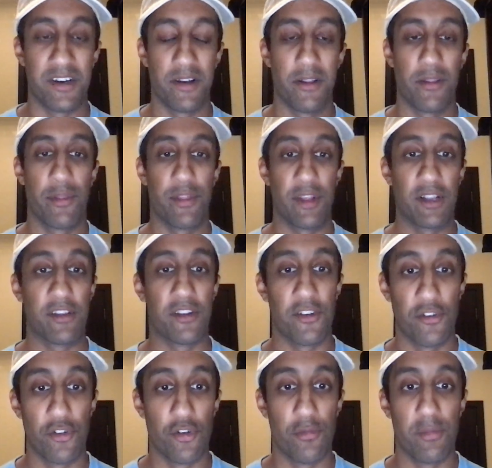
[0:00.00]
thing to
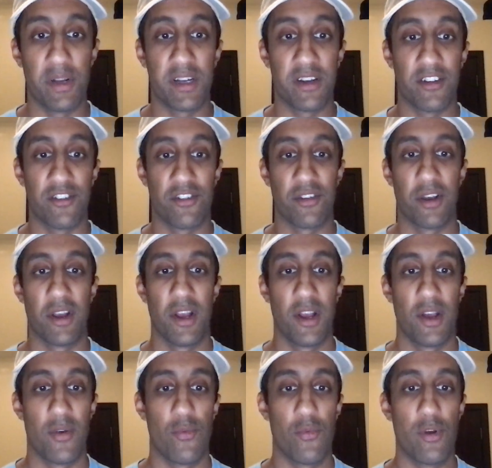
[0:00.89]
do, because
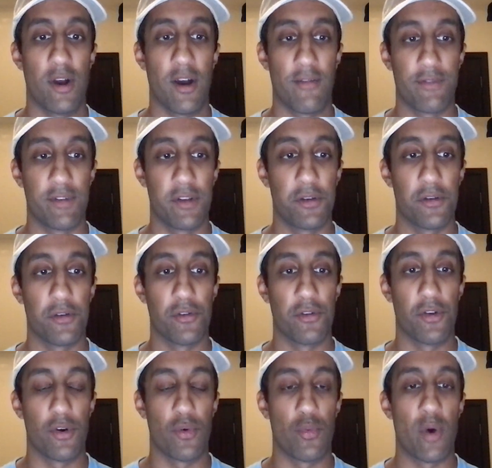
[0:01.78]
we often don't
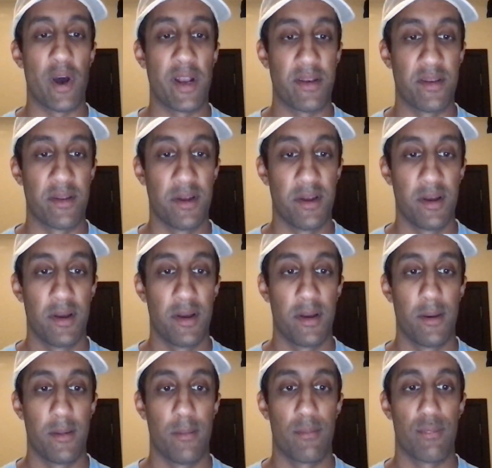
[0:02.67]
know what
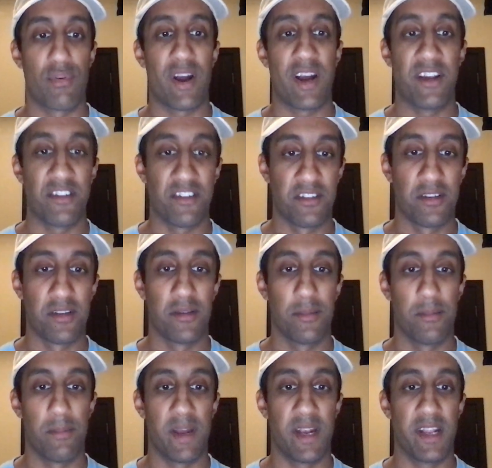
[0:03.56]
price
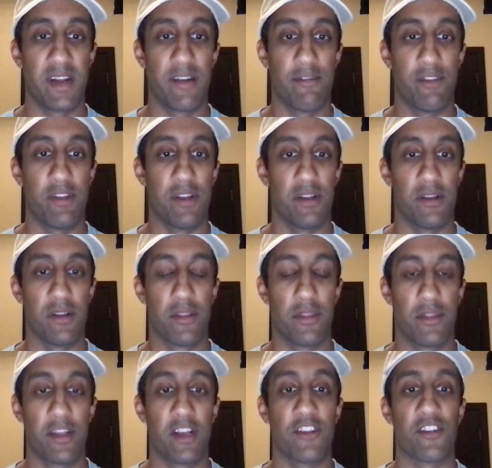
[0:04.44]
many of the
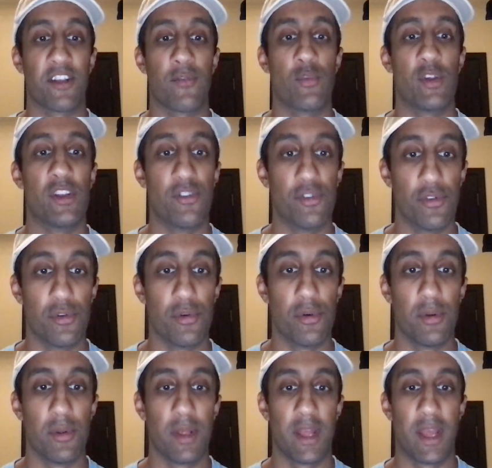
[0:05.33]
things that we do
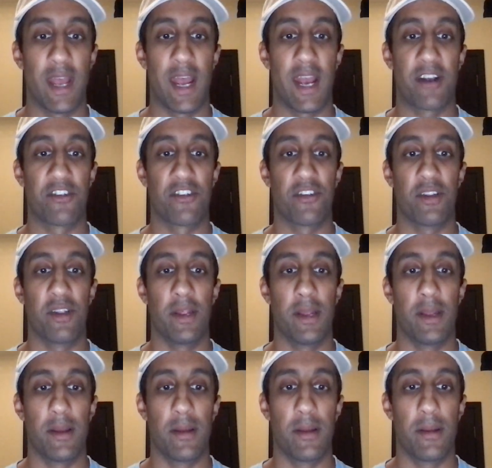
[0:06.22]
actually
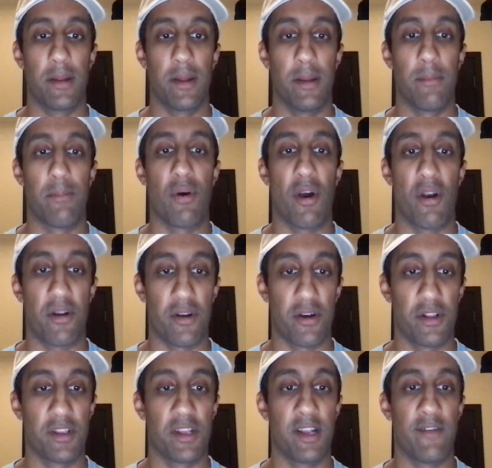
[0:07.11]
impart
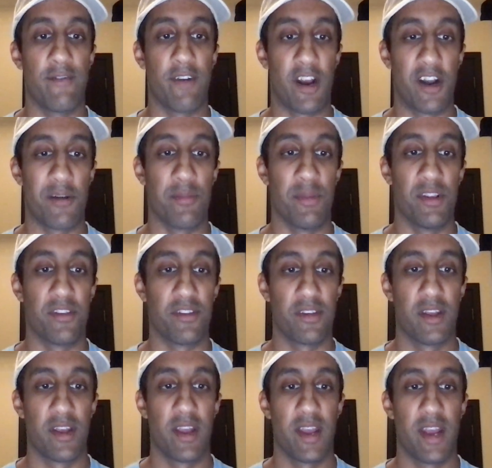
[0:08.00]
on the environment
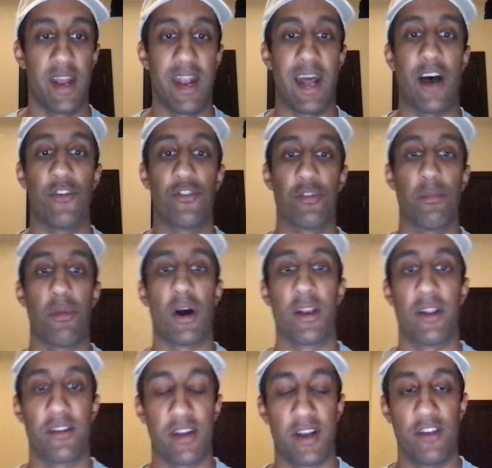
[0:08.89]
and how to
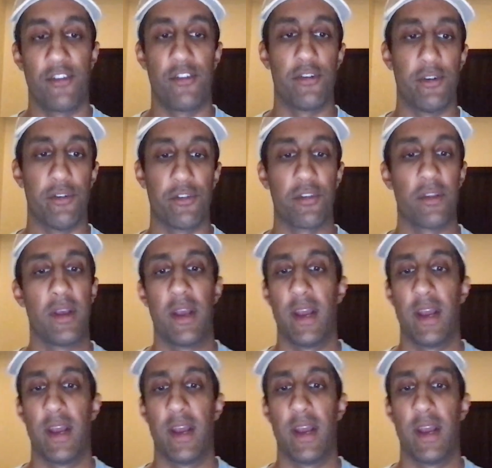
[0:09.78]
monetize those.